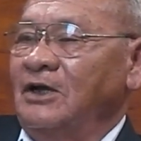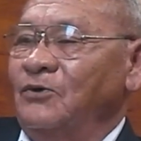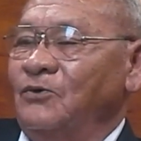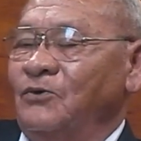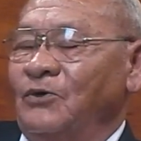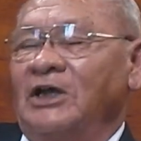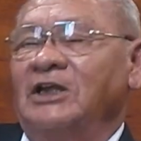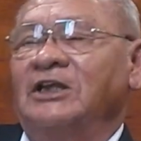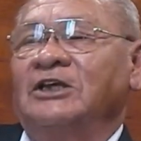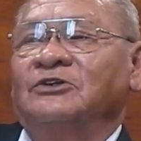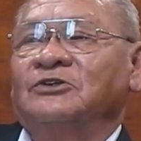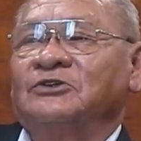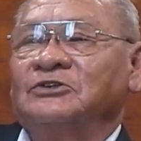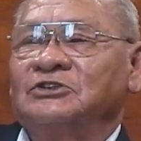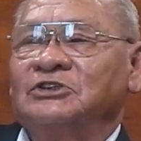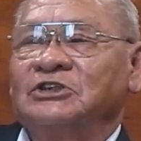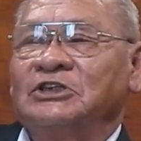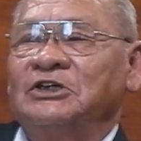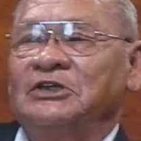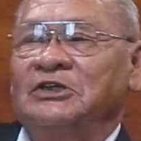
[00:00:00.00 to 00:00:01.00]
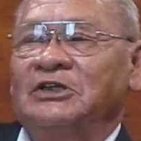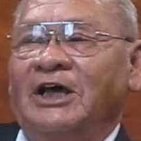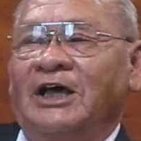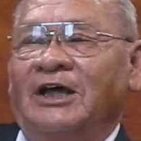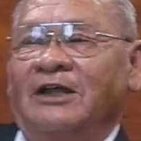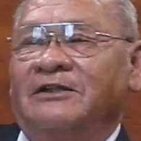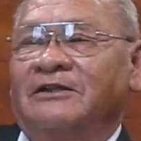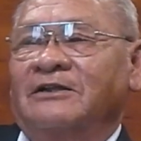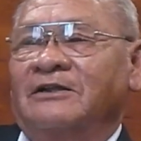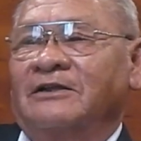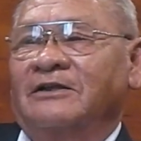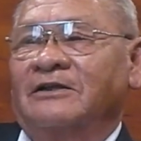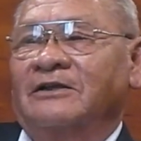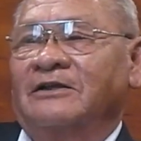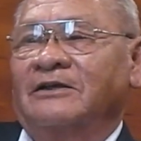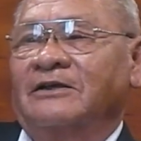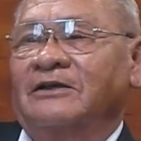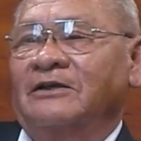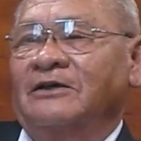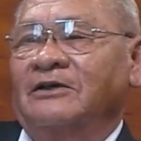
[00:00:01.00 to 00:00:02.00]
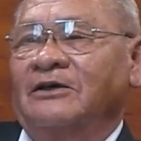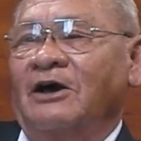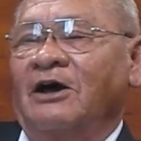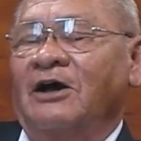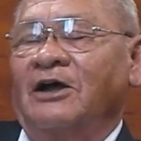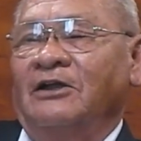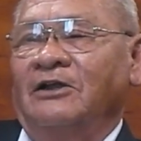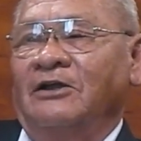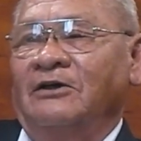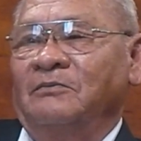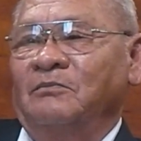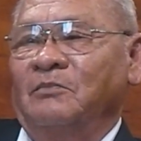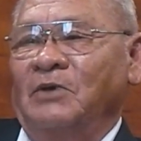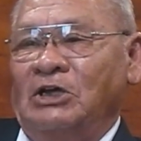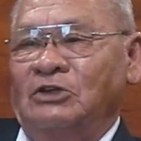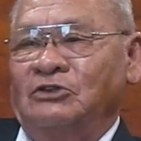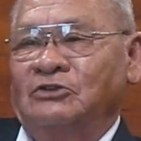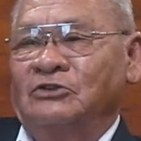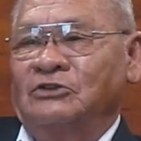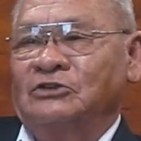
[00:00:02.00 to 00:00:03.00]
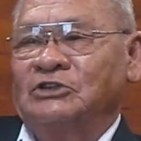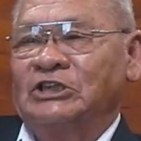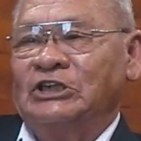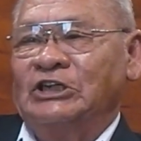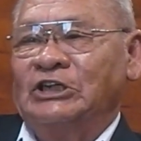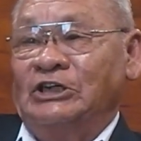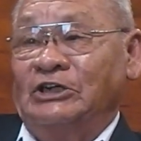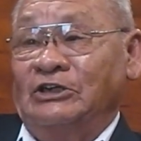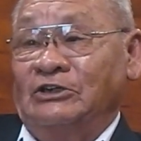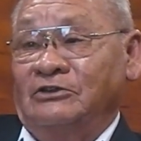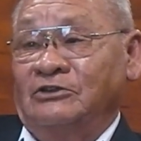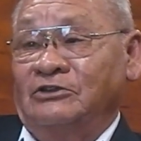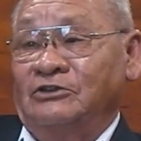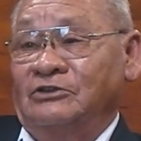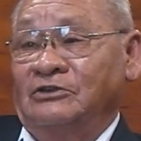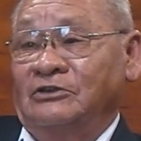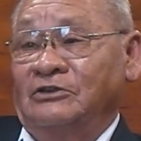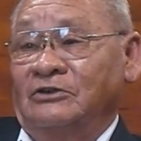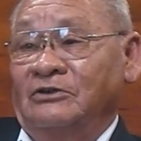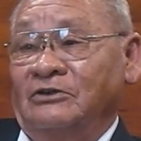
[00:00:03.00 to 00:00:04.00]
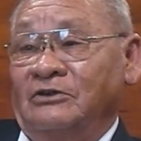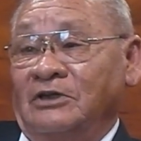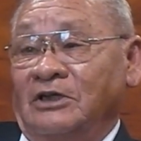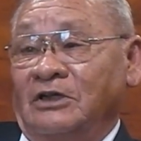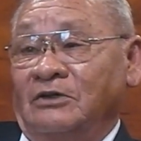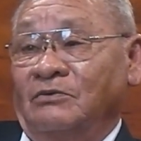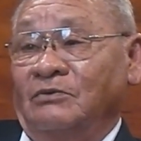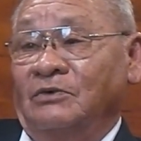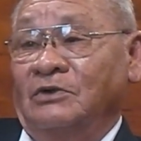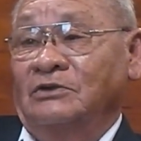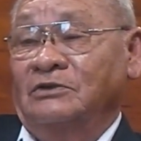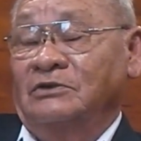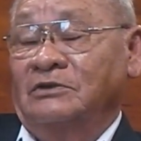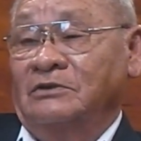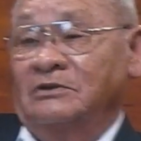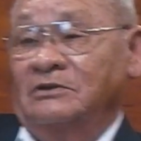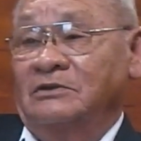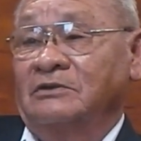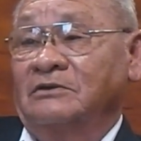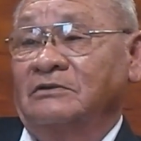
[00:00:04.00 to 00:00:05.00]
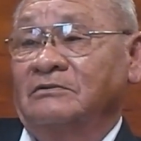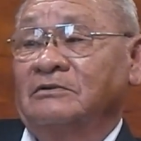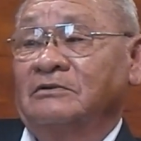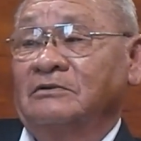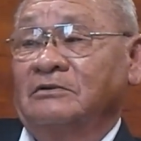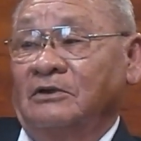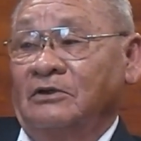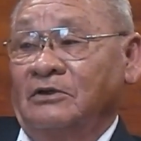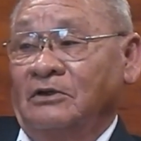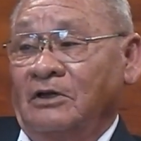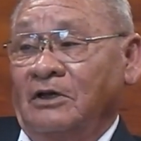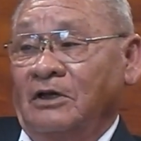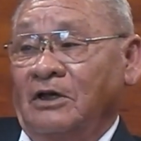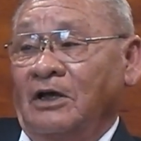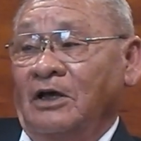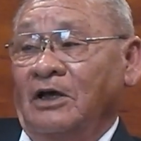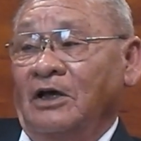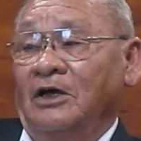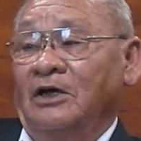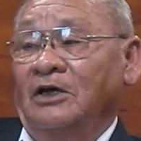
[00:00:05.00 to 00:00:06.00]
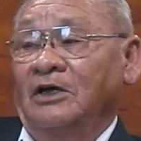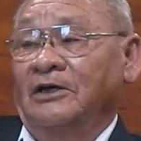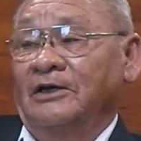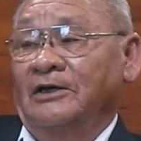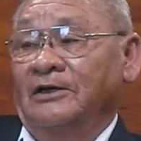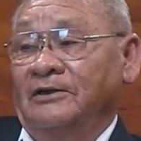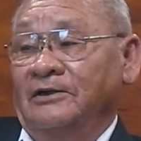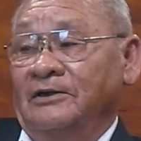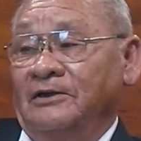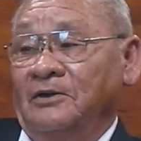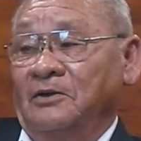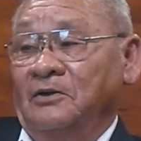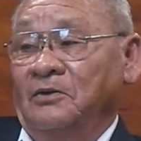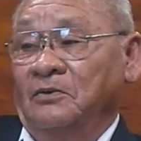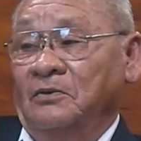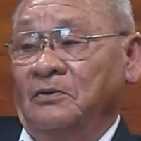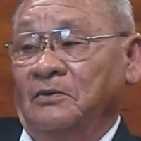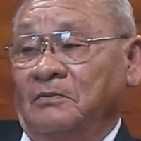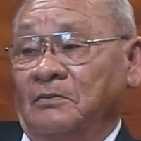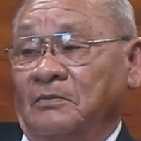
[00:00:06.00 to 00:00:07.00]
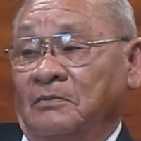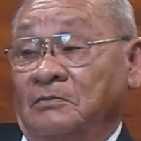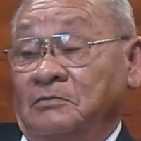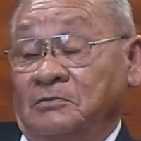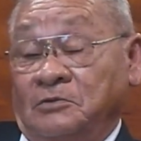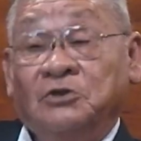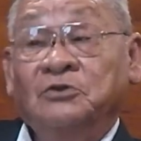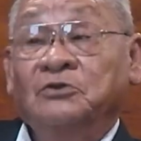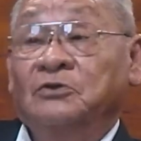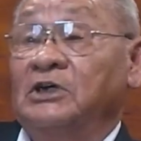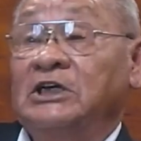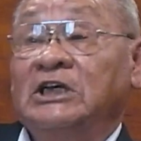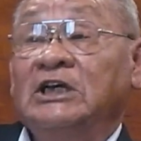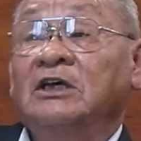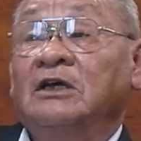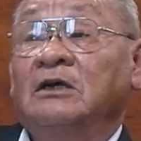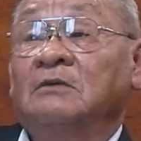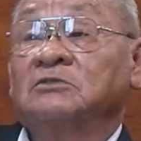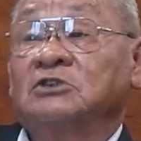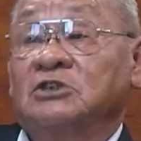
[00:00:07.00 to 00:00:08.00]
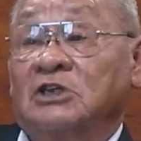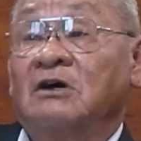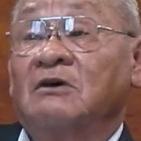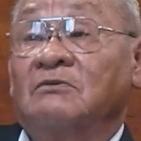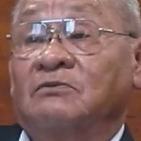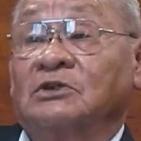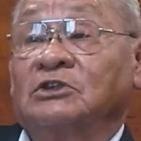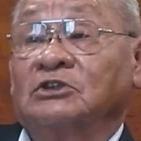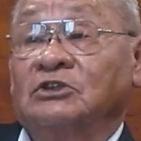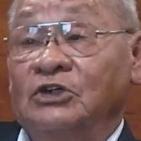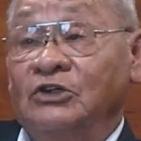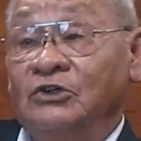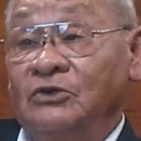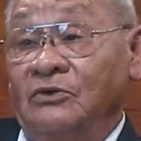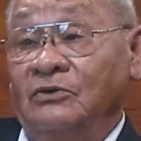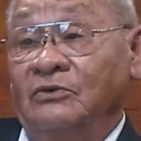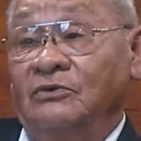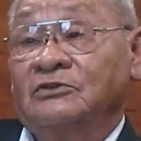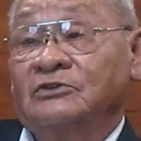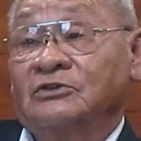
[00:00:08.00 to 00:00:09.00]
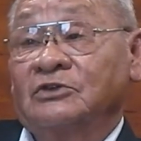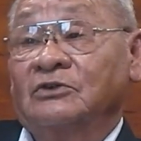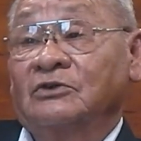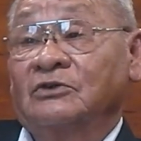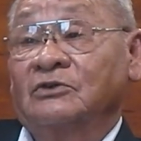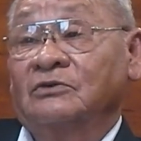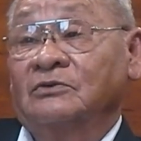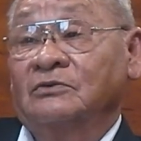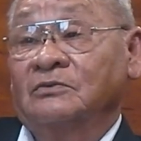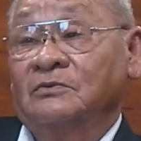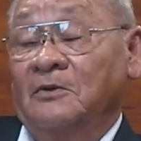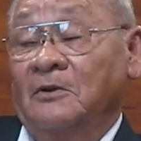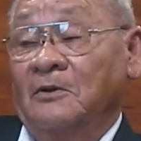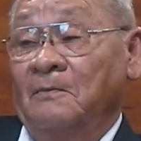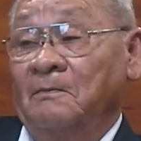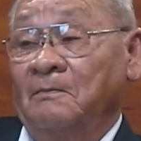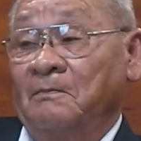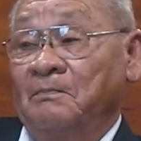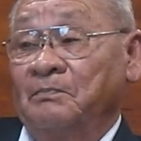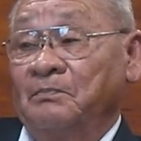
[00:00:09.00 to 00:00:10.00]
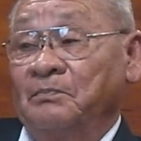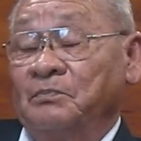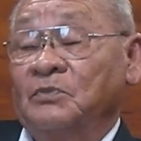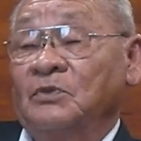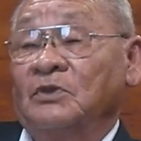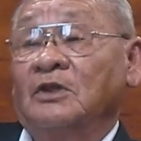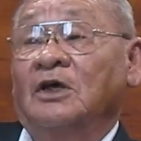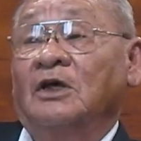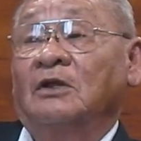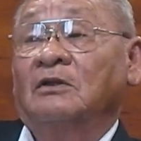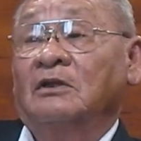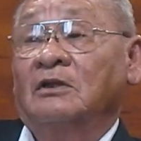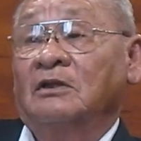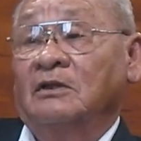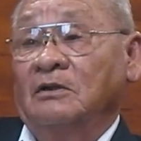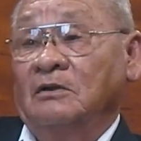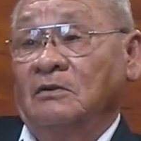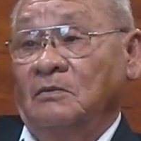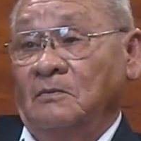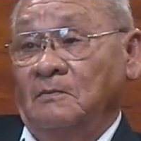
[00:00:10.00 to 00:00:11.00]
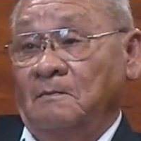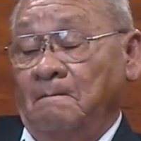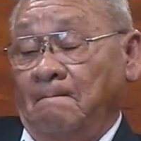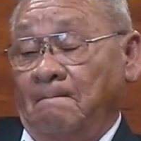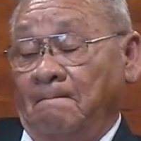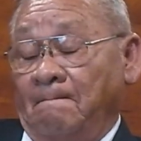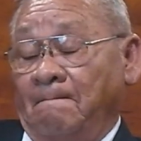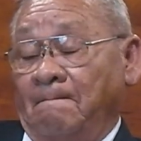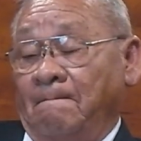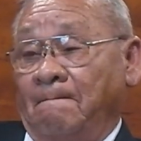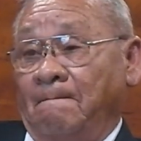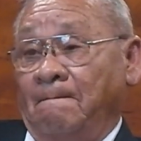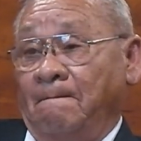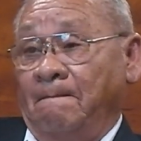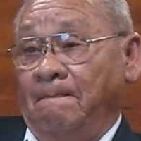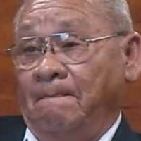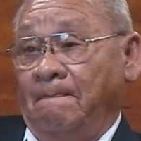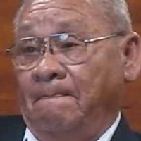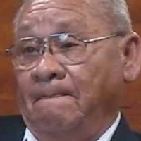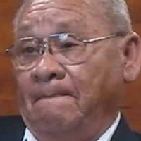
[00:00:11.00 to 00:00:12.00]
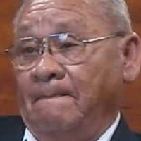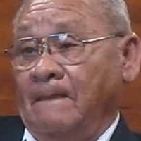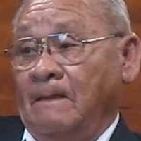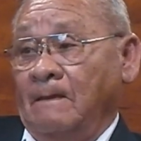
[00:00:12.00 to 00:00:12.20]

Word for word: ready to see that kind of major change, you know, that was, uh, you know, he himself was new, so. Yeah. Did he ever come around?